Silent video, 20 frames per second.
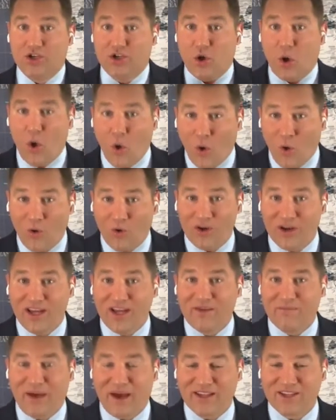told
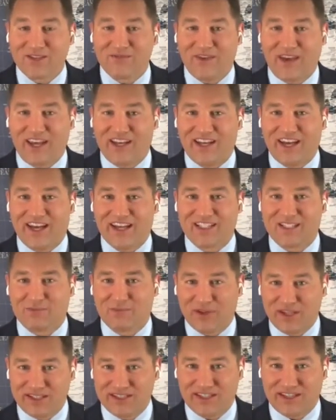Pennsylvania
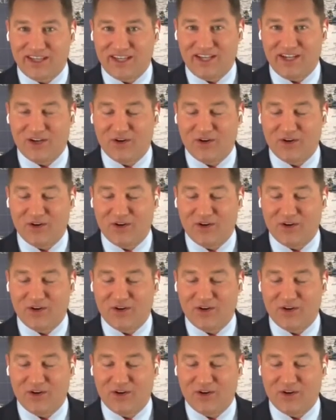explicitly